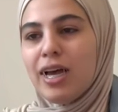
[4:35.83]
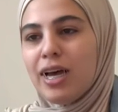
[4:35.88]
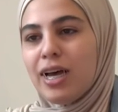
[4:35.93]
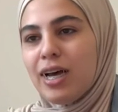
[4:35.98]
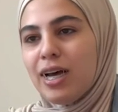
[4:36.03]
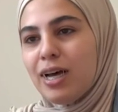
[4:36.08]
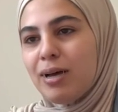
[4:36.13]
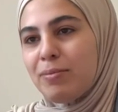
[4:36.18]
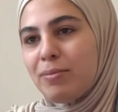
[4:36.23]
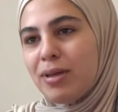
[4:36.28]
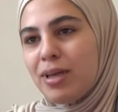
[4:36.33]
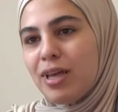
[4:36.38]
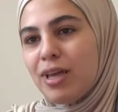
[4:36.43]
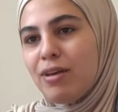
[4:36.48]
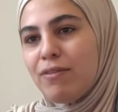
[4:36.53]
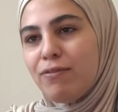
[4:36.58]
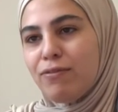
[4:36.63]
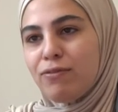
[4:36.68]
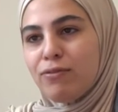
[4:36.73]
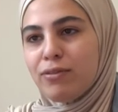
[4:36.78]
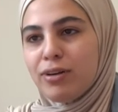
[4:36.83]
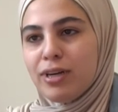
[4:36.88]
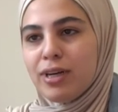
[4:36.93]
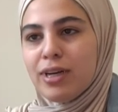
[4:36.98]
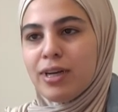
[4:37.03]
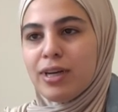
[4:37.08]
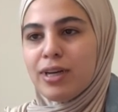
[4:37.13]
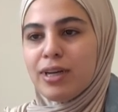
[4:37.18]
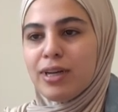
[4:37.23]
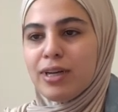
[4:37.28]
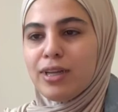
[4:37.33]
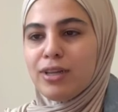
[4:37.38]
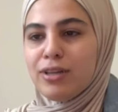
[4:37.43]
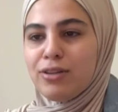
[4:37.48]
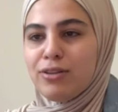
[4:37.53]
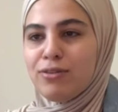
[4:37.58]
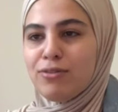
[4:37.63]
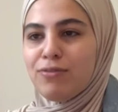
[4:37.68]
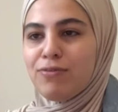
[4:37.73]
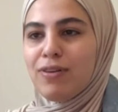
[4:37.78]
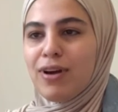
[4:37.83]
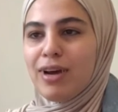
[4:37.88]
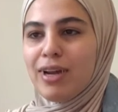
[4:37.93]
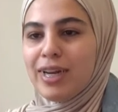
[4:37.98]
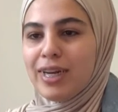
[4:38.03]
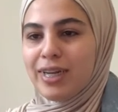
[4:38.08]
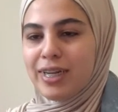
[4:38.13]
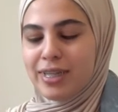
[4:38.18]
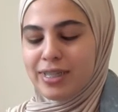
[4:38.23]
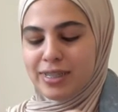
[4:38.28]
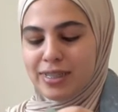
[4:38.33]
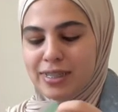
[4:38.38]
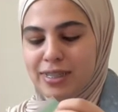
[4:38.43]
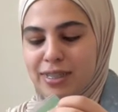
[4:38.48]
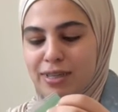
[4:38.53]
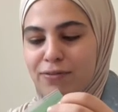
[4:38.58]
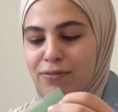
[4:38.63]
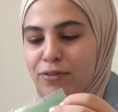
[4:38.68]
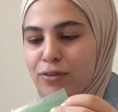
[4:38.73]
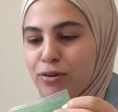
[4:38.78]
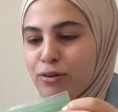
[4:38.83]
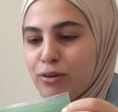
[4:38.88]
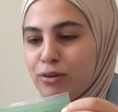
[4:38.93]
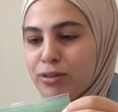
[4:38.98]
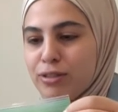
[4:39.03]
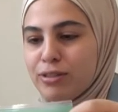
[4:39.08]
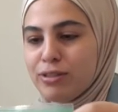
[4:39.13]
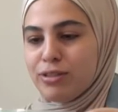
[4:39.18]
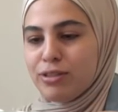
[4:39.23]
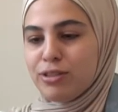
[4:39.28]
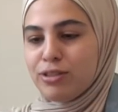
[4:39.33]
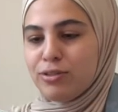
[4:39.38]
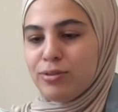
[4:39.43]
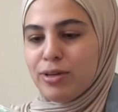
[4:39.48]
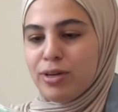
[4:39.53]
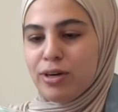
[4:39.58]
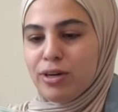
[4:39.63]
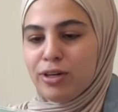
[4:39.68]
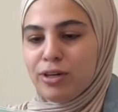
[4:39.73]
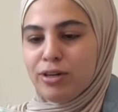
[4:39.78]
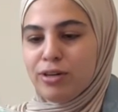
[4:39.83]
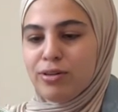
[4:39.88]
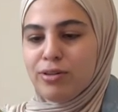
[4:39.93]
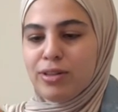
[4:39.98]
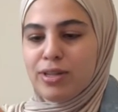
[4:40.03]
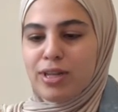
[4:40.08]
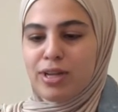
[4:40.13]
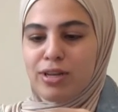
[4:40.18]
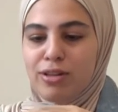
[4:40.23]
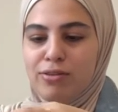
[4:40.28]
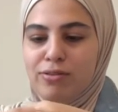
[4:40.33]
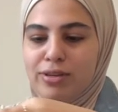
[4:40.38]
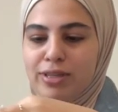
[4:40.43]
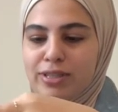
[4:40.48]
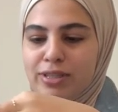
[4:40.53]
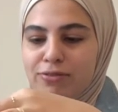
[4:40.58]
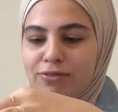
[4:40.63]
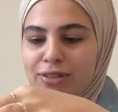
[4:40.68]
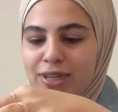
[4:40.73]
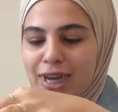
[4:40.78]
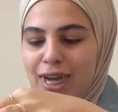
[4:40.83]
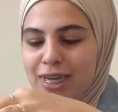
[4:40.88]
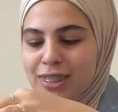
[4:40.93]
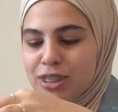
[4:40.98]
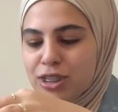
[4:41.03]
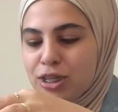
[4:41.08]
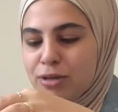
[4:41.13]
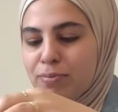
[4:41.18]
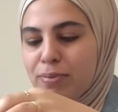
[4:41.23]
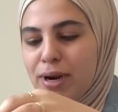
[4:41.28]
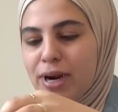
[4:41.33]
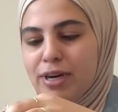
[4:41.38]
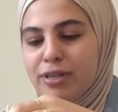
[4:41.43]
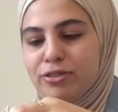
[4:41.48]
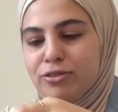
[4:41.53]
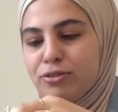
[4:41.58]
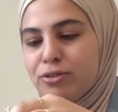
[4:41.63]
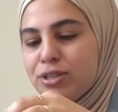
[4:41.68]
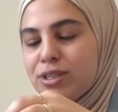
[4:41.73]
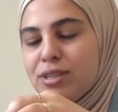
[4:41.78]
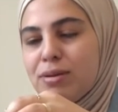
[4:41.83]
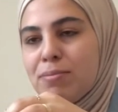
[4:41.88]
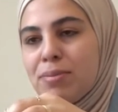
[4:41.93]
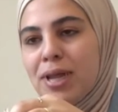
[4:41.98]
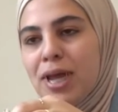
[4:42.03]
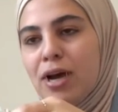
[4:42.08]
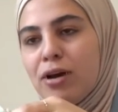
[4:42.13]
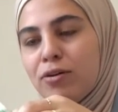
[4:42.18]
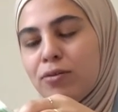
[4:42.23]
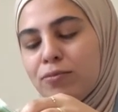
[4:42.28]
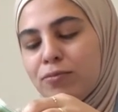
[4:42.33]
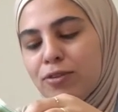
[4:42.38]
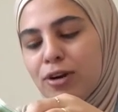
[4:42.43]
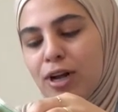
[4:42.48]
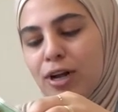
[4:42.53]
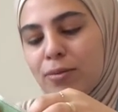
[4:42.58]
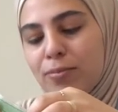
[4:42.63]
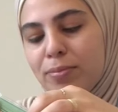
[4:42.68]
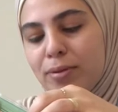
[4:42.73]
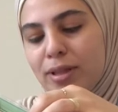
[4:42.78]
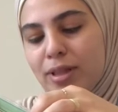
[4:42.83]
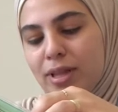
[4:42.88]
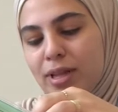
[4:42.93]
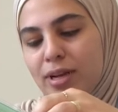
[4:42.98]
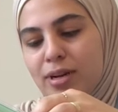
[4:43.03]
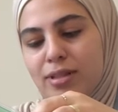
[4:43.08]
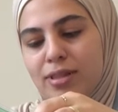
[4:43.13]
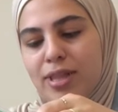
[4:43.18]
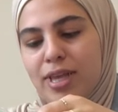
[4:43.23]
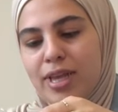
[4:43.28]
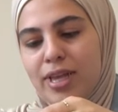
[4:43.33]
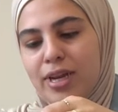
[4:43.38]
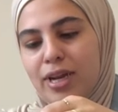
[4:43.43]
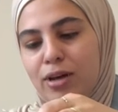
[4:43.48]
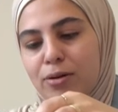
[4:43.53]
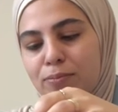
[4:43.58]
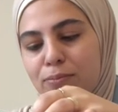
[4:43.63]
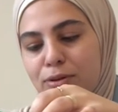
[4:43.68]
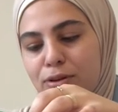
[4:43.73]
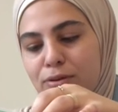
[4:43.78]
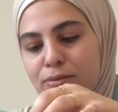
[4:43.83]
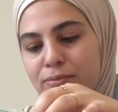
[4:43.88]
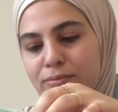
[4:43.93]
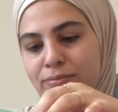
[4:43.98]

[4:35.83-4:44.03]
If you find it difficult to do it on your own, then you can definitely ask your parents or somebody at home for help, and then they can help you.